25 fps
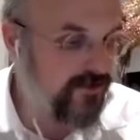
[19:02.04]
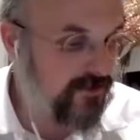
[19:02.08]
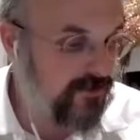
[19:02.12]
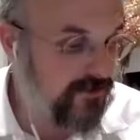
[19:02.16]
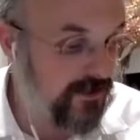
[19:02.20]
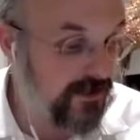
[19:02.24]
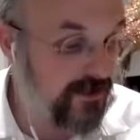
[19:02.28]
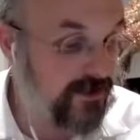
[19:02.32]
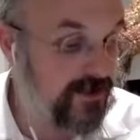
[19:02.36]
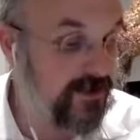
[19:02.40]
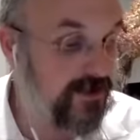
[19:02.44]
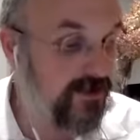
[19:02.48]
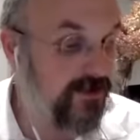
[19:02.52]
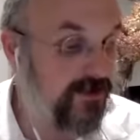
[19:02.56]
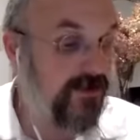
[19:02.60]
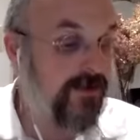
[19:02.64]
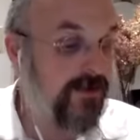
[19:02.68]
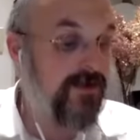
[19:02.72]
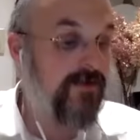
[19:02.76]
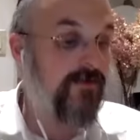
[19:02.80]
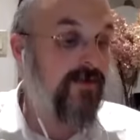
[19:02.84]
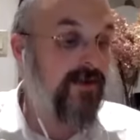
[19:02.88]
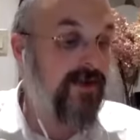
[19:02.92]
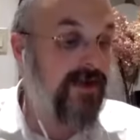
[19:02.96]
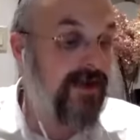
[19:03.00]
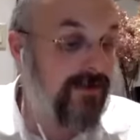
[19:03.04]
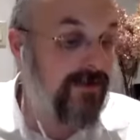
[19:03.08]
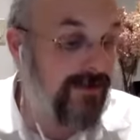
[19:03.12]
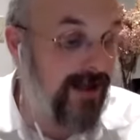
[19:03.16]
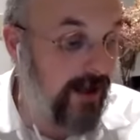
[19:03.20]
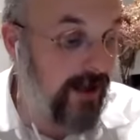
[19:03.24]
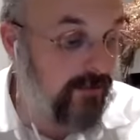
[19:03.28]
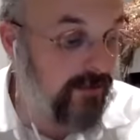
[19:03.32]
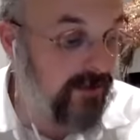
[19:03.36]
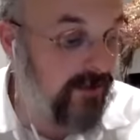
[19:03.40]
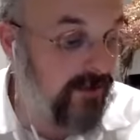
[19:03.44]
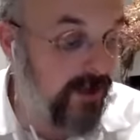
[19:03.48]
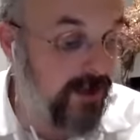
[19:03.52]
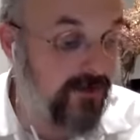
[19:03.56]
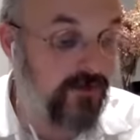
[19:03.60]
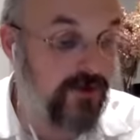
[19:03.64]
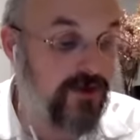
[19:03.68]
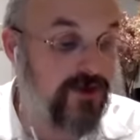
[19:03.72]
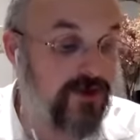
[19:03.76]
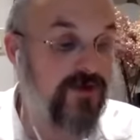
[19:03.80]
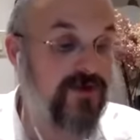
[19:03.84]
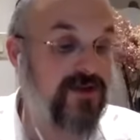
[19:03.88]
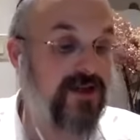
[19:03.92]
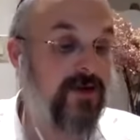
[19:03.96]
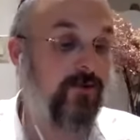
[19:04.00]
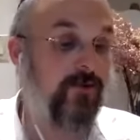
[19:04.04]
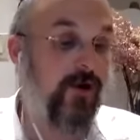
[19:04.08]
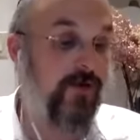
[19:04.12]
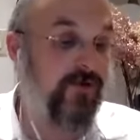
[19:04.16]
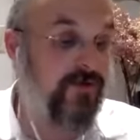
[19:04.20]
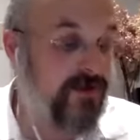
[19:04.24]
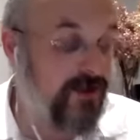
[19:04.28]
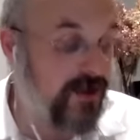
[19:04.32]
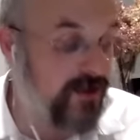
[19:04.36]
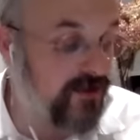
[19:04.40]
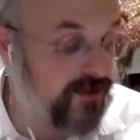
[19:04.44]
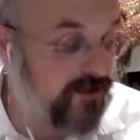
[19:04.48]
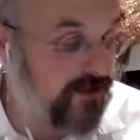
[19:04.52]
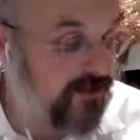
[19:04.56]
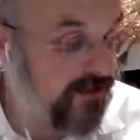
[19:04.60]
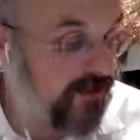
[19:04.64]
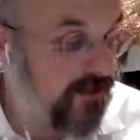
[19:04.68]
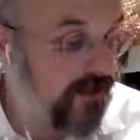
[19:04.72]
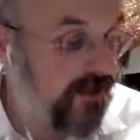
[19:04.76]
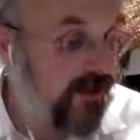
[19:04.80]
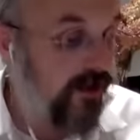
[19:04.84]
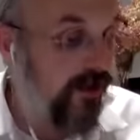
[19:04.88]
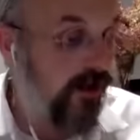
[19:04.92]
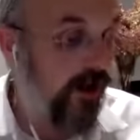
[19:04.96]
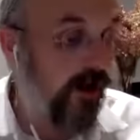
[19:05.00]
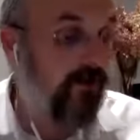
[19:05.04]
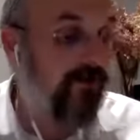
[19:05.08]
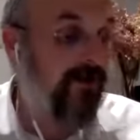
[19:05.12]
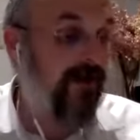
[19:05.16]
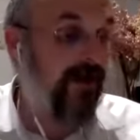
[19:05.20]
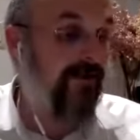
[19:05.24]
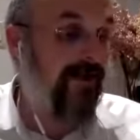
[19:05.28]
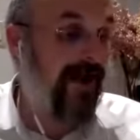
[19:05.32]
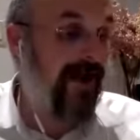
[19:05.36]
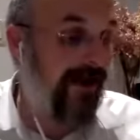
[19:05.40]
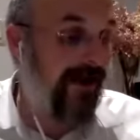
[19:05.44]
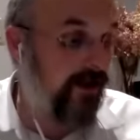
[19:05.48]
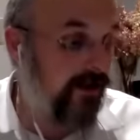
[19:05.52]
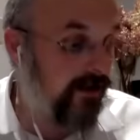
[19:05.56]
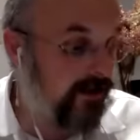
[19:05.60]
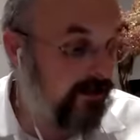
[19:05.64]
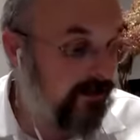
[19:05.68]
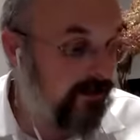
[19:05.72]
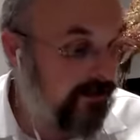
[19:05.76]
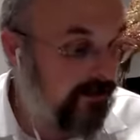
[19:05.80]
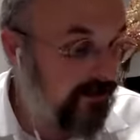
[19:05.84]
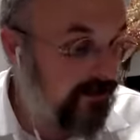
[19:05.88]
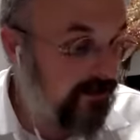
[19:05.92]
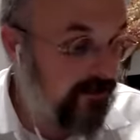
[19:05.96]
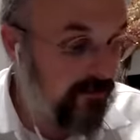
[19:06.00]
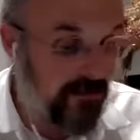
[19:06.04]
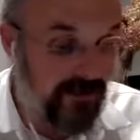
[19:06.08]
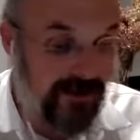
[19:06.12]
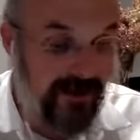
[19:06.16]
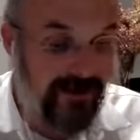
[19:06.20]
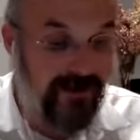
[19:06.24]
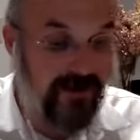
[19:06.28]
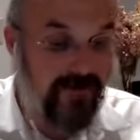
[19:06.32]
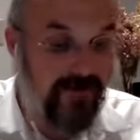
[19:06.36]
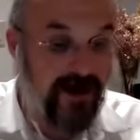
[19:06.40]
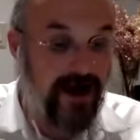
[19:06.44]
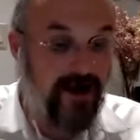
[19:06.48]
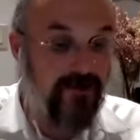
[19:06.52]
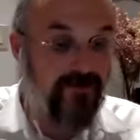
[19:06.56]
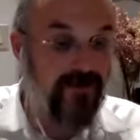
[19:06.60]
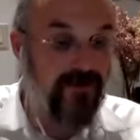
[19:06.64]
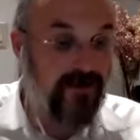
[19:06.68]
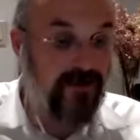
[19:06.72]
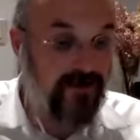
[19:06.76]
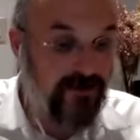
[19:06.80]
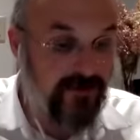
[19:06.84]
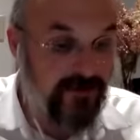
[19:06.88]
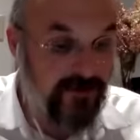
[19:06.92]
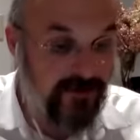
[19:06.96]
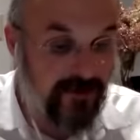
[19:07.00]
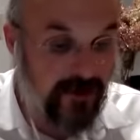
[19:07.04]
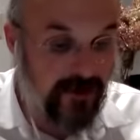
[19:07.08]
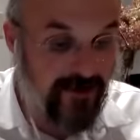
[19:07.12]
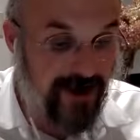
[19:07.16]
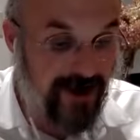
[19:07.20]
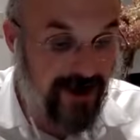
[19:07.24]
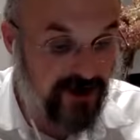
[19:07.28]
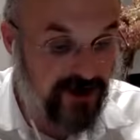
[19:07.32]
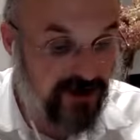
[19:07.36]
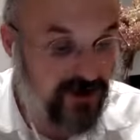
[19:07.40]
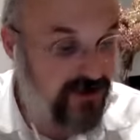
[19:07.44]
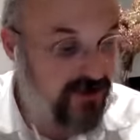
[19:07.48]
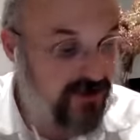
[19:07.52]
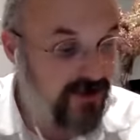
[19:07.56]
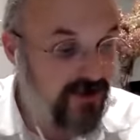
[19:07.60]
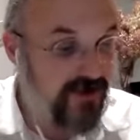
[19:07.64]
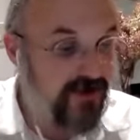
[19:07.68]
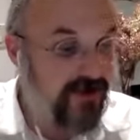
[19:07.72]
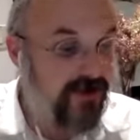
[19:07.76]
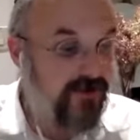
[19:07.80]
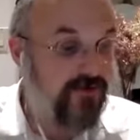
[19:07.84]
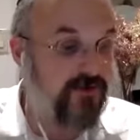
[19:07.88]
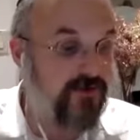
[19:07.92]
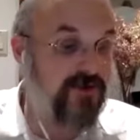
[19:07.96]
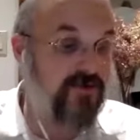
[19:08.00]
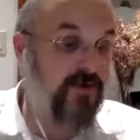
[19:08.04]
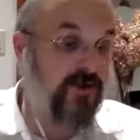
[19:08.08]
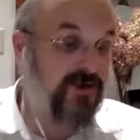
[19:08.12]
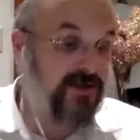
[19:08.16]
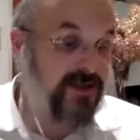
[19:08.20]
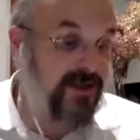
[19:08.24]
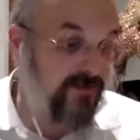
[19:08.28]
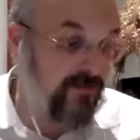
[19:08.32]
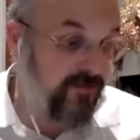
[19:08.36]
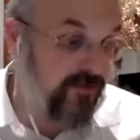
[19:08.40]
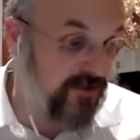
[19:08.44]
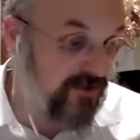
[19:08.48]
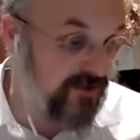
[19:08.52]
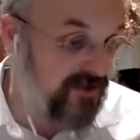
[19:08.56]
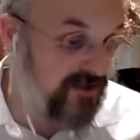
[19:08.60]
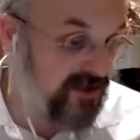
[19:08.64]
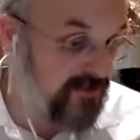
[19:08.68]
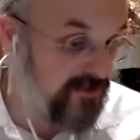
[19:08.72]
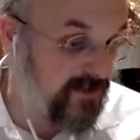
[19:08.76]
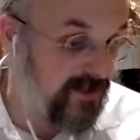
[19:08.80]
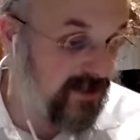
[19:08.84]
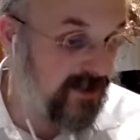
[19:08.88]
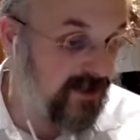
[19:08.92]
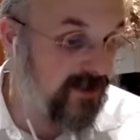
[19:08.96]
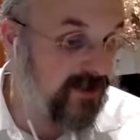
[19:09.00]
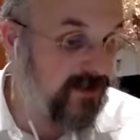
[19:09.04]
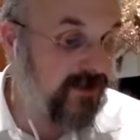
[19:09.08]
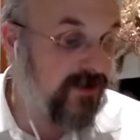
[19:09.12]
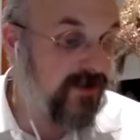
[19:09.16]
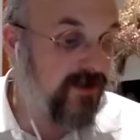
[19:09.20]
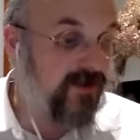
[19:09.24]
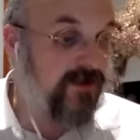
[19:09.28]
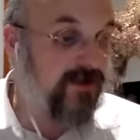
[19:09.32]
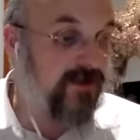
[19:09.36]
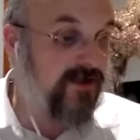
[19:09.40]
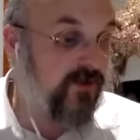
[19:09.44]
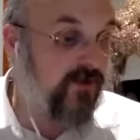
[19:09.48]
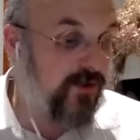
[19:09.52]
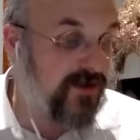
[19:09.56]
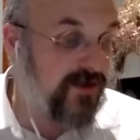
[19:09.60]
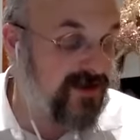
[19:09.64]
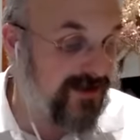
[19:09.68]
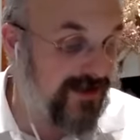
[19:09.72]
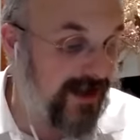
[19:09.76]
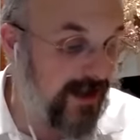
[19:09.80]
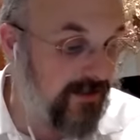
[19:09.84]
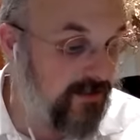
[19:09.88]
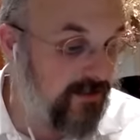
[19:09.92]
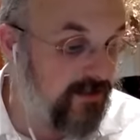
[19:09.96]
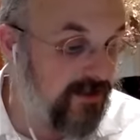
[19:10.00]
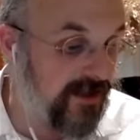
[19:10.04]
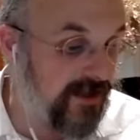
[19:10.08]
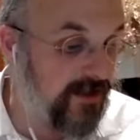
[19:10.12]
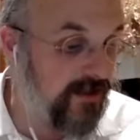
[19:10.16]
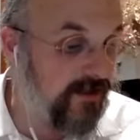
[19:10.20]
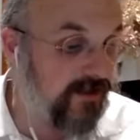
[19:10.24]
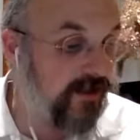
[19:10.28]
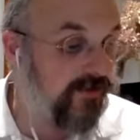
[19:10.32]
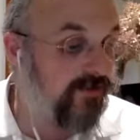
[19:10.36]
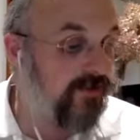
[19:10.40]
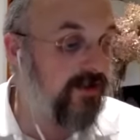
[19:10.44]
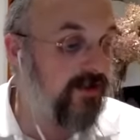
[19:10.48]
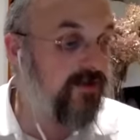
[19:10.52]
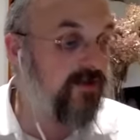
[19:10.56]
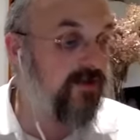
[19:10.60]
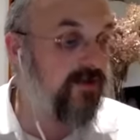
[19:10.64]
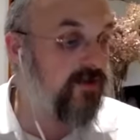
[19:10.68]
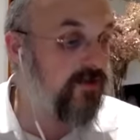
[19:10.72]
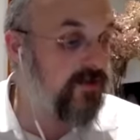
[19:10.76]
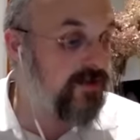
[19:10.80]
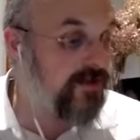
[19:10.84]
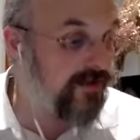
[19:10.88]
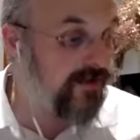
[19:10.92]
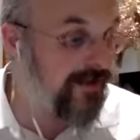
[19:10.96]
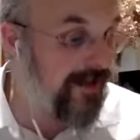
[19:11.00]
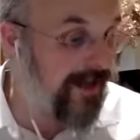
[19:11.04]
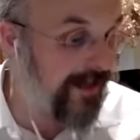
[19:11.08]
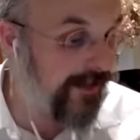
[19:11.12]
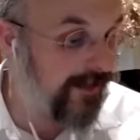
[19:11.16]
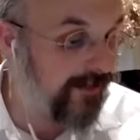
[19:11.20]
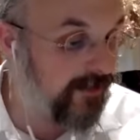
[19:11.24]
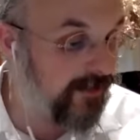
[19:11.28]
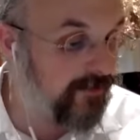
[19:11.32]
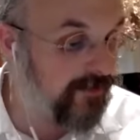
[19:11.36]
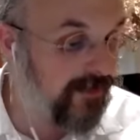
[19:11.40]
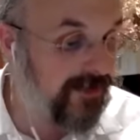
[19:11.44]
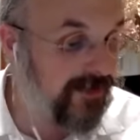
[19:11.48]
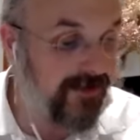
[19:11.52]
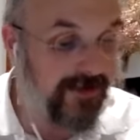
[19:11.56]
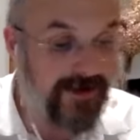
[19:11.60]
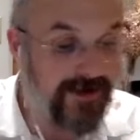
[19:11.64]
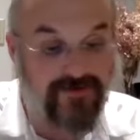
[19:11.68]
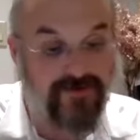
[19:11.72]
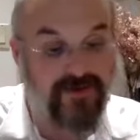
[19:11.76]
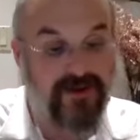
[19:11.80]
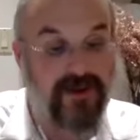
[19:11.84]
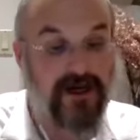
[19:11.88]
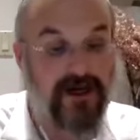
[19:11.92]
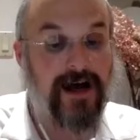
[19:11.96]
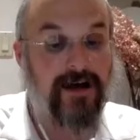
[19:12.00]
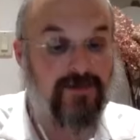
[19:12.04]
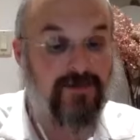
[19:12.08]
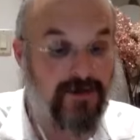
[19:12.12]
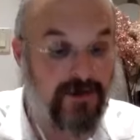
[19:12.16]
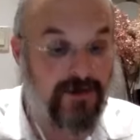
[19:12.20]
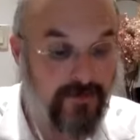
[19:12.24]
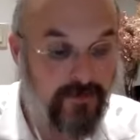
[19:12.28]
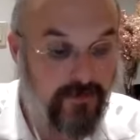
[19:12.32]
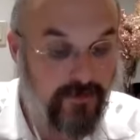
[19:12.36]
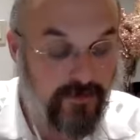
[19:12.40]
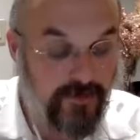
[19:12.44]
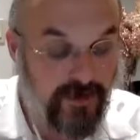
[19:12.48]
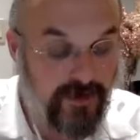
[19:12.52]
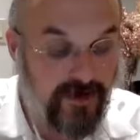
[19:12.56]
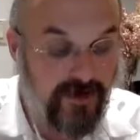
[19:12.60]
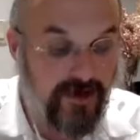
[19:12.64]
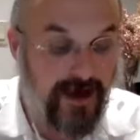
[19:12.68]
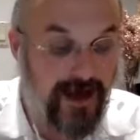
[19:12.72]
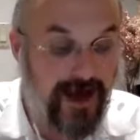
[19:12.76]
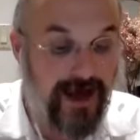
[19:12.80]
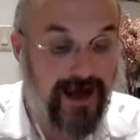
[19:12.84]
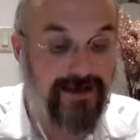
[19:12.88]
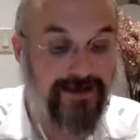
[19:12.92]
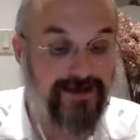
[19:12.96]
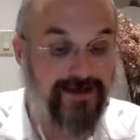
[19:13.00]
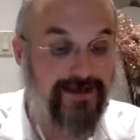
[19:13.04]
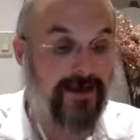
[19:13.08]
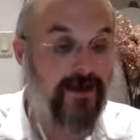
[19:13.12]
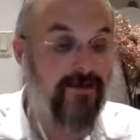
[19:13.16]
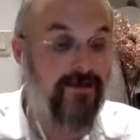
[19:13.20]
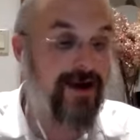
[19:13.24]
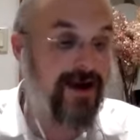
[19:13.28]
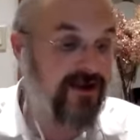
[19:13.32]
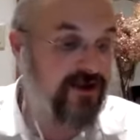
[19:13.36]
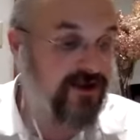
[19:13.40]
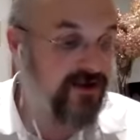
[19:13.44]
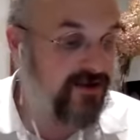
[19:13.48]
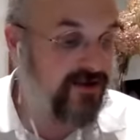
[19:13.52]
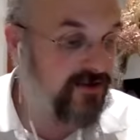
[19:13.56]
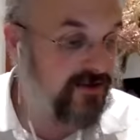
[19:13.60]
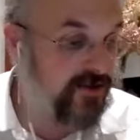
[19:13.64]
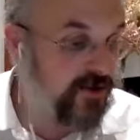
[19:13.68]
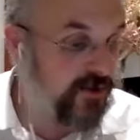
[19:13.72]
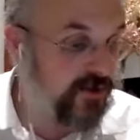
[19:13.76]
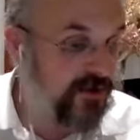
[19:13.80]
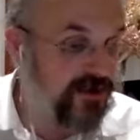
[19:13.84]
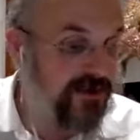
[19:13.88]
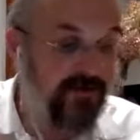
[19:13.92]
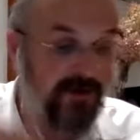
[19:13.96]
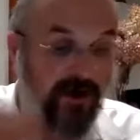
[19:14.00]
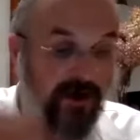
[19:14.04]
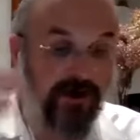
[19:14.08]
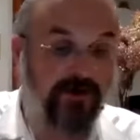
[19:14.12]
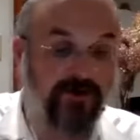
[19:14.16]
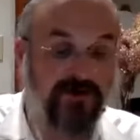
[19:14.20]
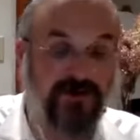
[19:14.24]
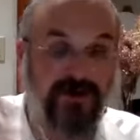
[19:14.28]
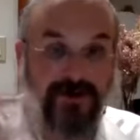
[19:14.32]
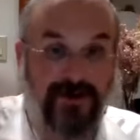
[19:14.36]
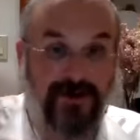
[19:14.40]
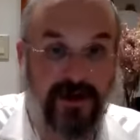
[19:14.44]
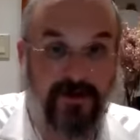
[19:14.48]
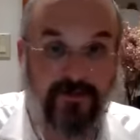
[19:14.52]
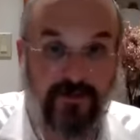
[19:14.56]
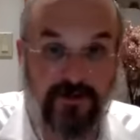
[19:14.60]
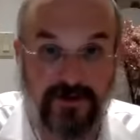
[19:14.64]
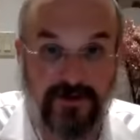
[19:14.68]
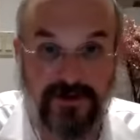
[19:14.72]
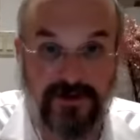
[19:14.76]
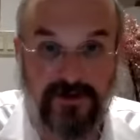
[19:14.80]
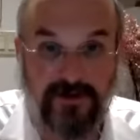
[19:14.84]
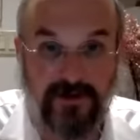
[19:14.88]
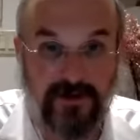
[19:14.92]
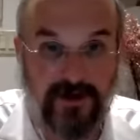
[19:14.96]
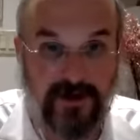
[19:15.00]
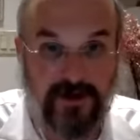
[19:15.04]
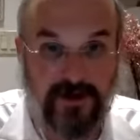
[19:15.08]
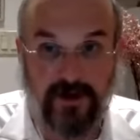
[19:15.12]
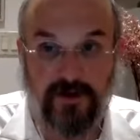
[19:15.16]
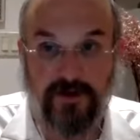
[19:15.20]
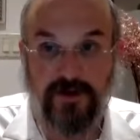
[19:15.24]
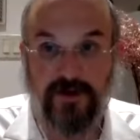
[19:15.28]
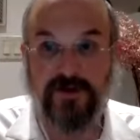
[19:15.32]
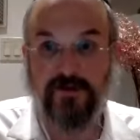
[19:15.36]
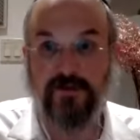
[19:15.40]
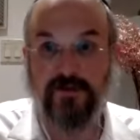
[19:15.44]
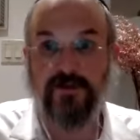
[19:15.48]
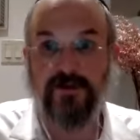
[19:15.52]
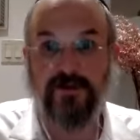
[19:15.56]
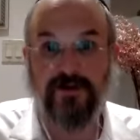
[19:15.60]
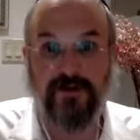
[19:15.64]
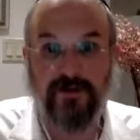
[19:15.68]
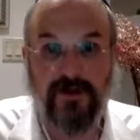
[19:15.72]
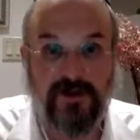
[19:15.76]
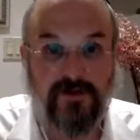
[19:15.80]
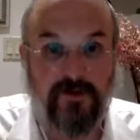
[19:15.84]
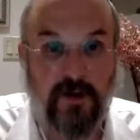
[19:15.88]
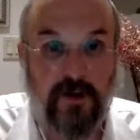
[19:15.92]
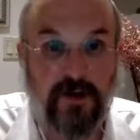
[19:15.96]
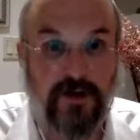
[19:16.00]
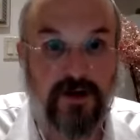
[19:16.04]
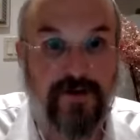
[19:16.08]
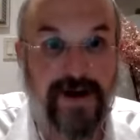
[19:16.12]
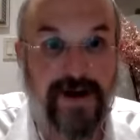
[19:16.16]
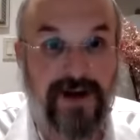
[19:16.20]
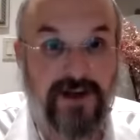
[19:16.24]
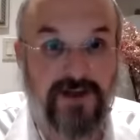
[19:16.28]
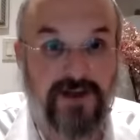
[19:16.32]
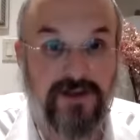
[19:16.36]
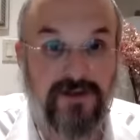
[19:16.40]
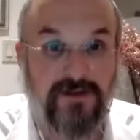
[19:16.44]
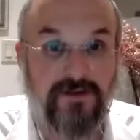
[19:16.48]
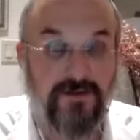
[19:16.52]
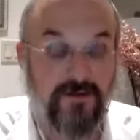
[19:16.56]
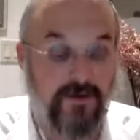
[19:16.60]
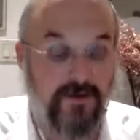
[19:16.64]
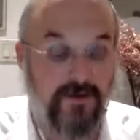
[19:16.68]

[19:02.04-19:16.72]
So let's see. Ikeda Amri, another version of the same conversation. Amr Acha, Bered of Avya, Rav Ashi. First of all, it's a different person speaking. It wasn't Rabba Bered Rava, it was Rav Acha Bered Avya, asking Rav Ashi. So the responder is the same person in this, in this version. It's both Rav Ashi.